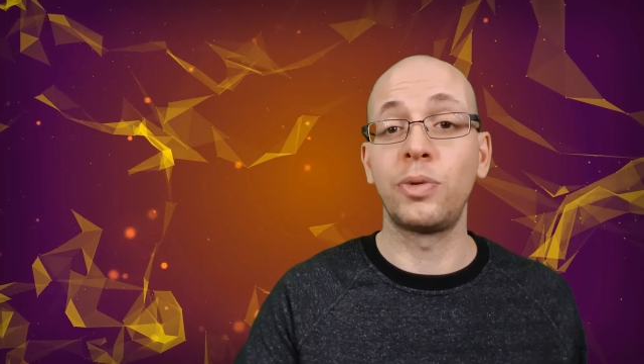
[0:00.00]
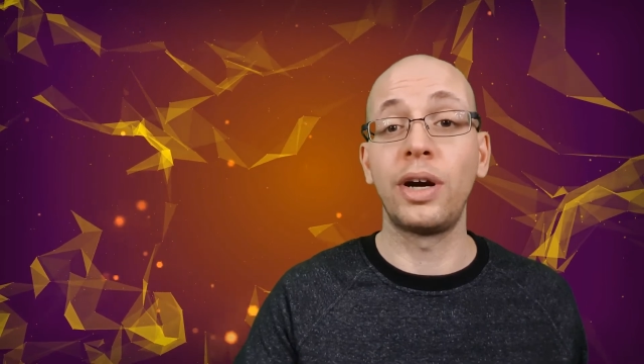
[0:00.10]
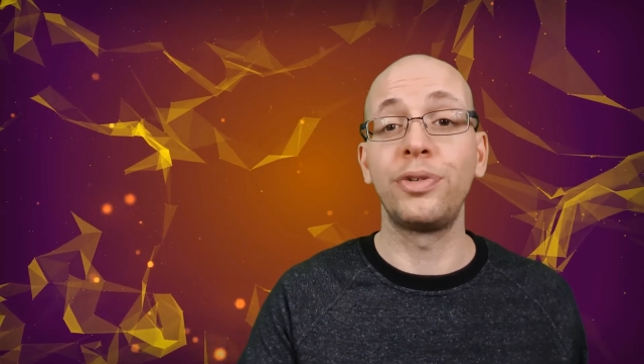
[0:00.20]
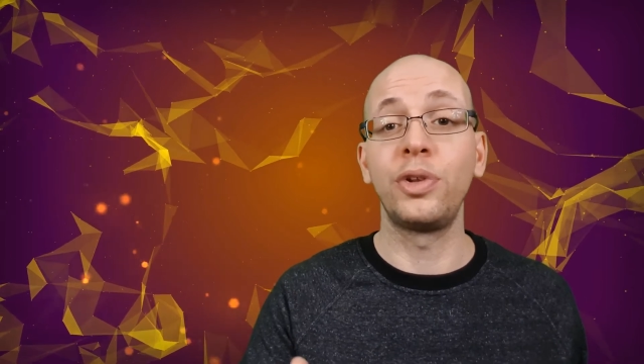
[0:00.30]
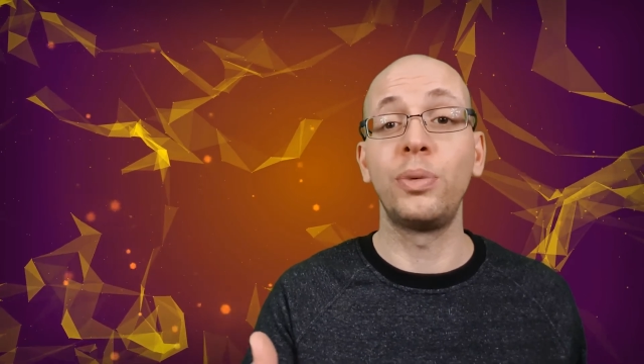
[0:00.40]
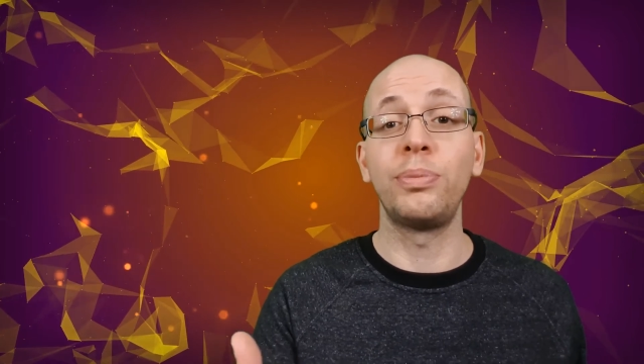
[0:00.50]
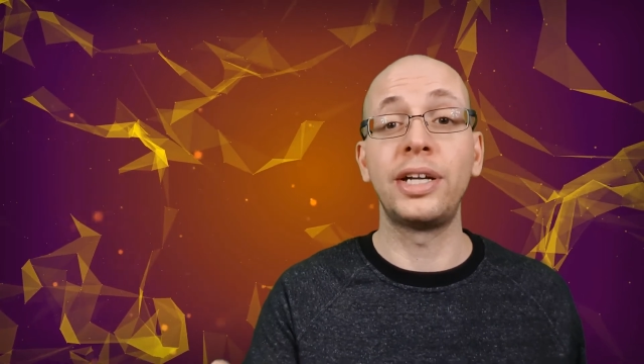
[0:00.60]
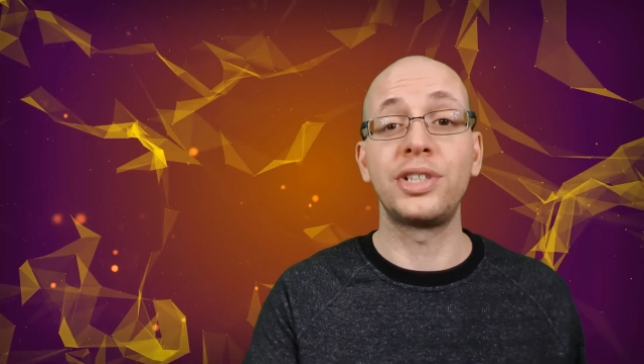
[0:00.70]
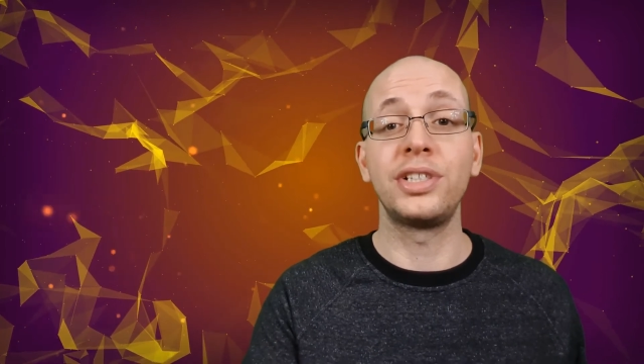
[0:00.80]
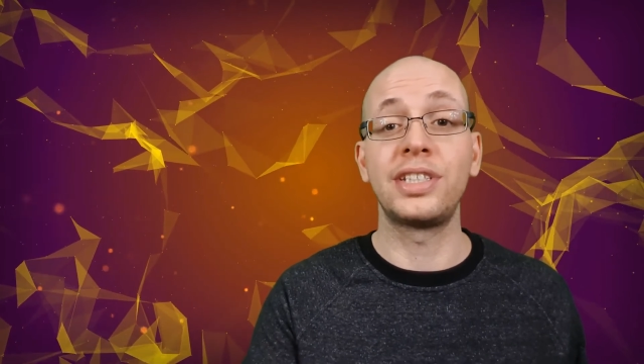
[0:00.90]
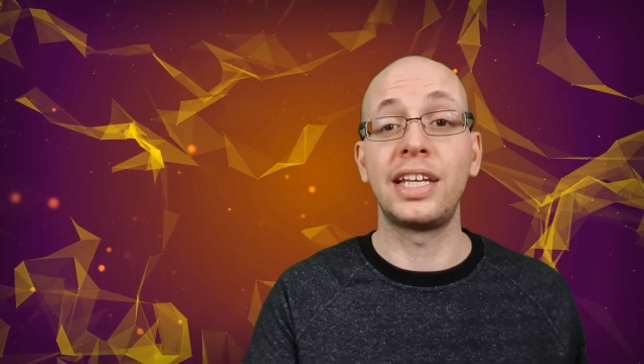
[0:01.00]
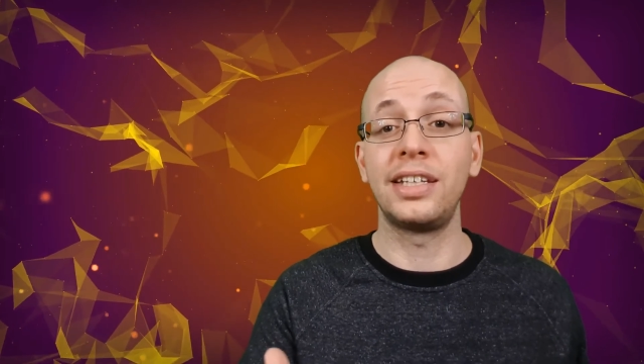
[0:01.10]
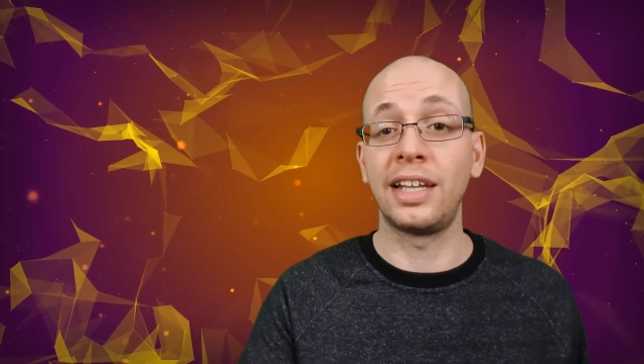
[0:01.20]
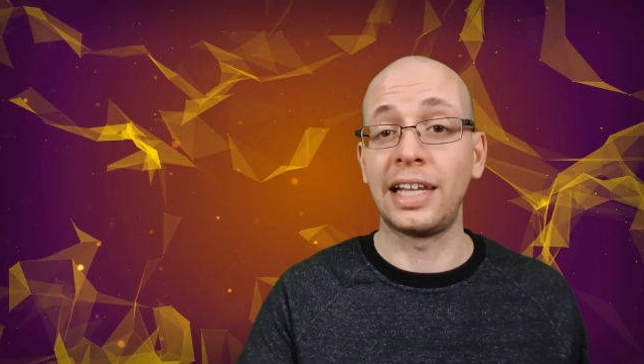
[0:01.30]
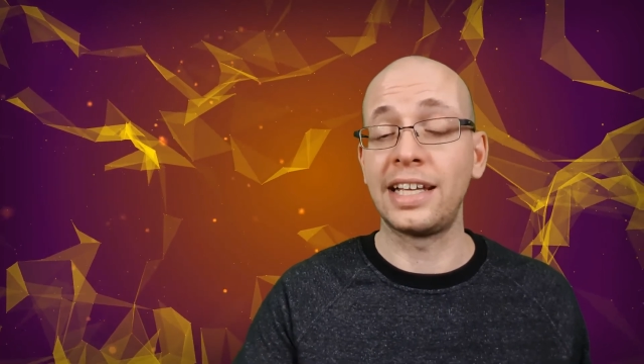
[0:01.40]
Ruffalo mentions
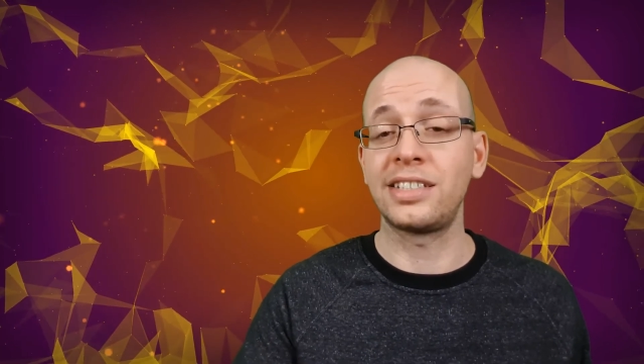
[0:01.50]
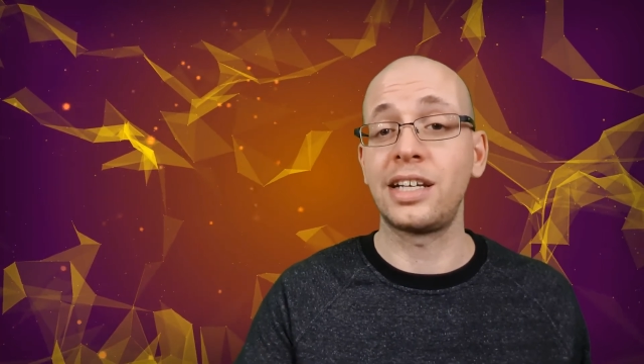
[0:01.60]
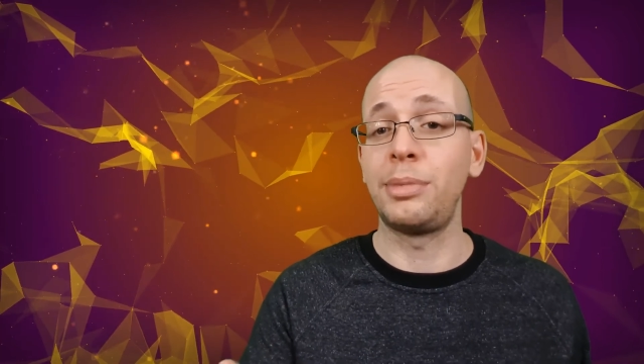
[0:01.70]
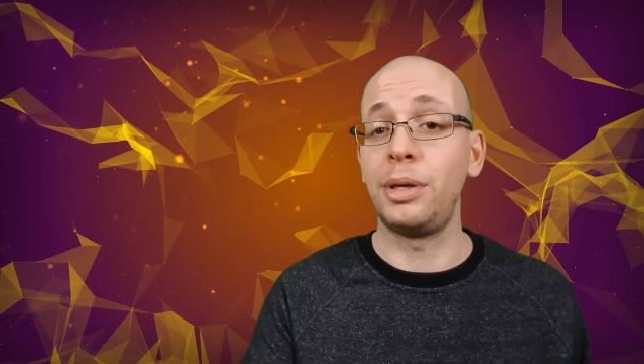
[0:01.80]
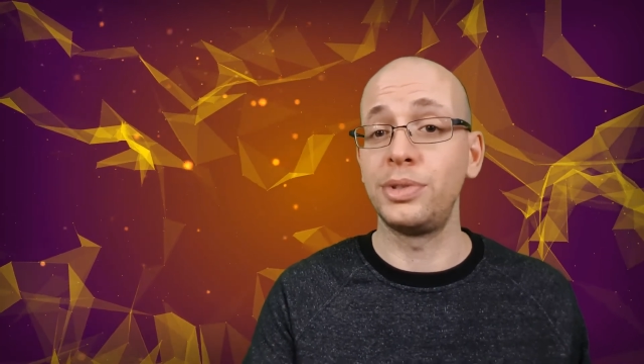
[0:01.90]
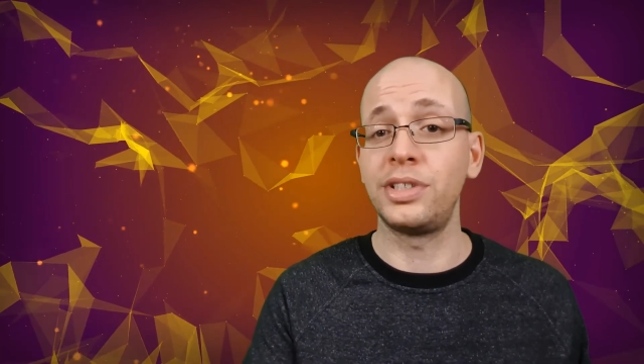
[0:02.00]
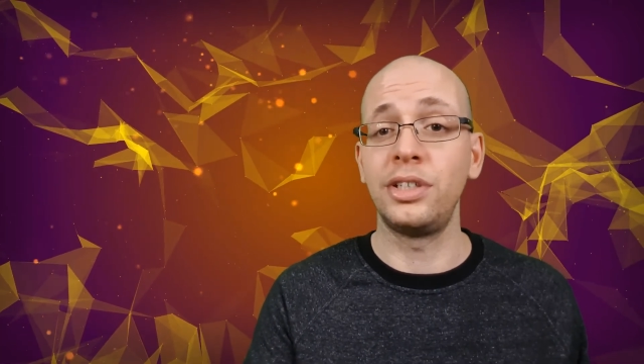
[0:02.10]
that the last time he was